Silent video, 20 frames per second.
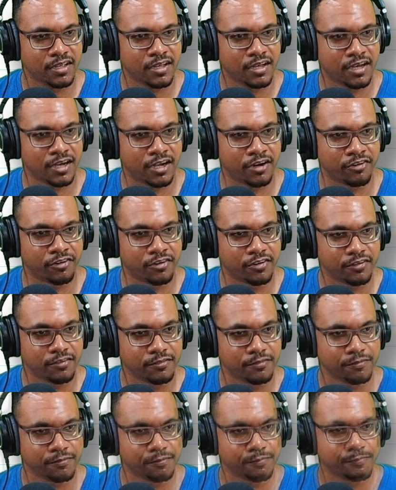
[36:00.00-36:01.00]
R.
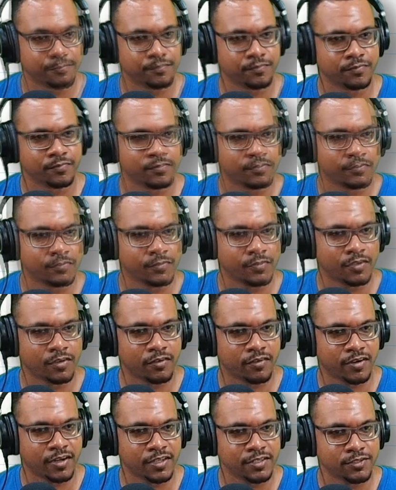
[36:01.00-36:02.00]

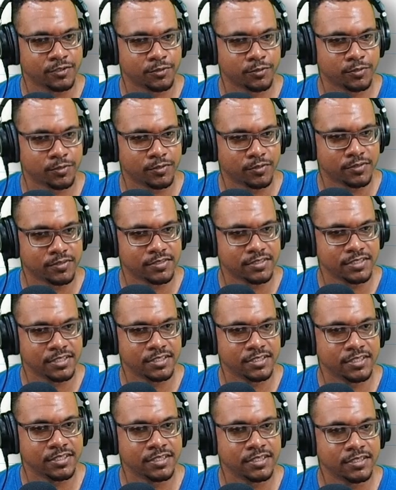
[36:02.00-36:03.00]
All right, so
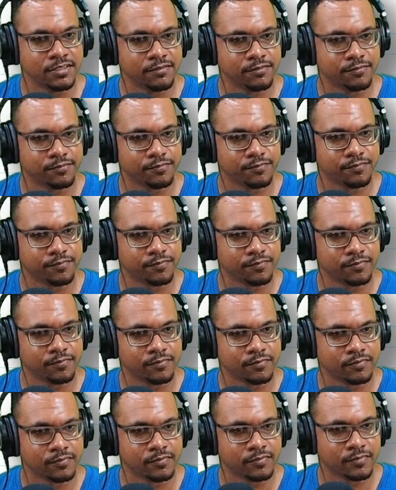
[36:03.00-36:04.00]
CD
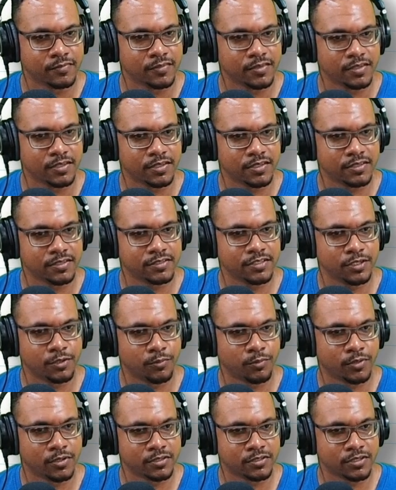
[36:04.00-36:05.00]
is
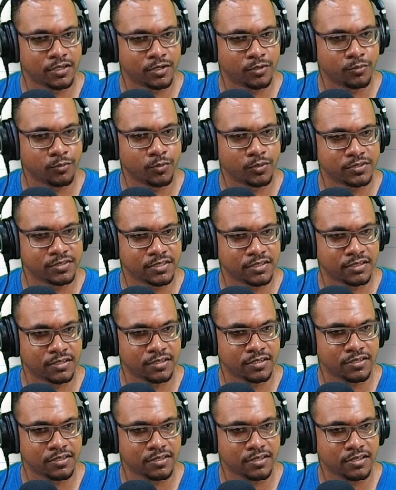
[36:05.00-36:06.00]
equal to a
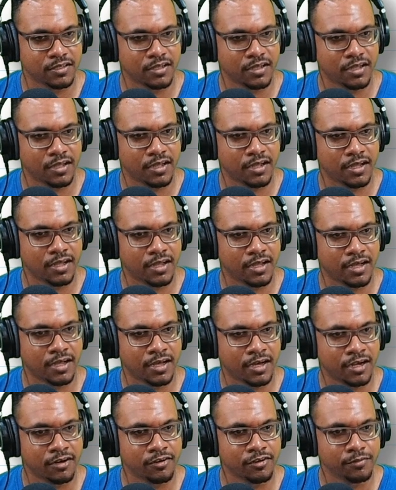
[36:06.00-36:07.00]
quarter
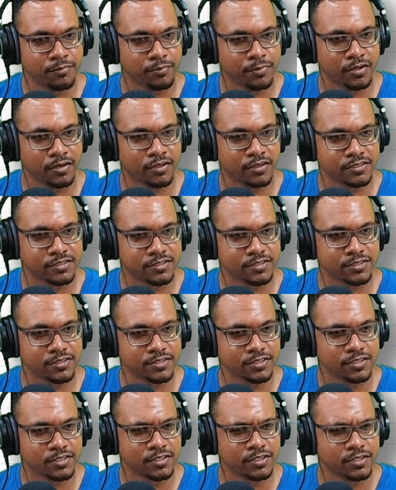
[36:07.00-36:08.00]
R
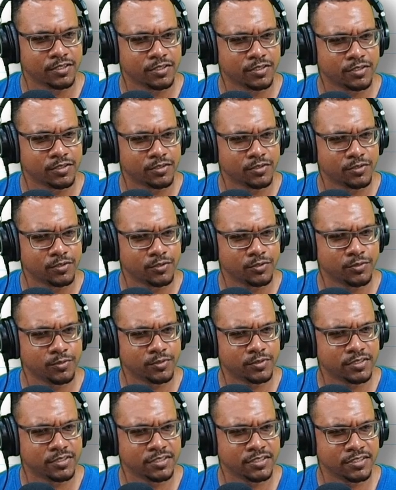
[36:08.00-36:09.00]
plus
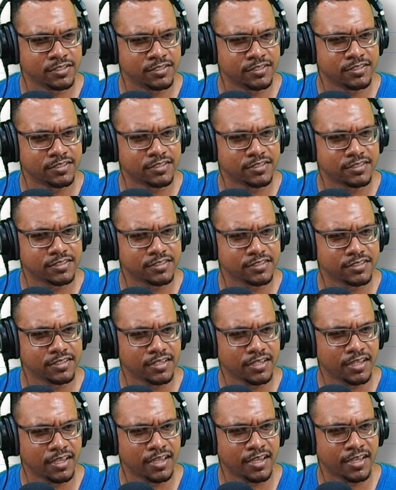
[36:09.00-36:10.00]
2/3
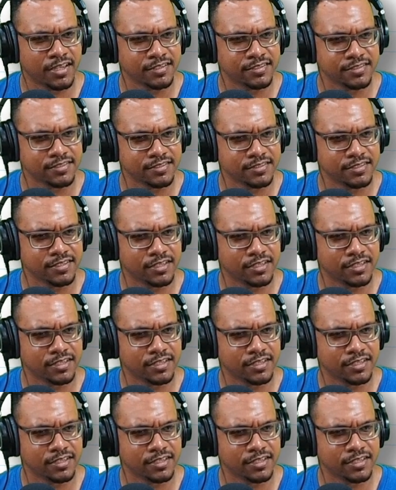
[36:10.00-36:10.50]
S,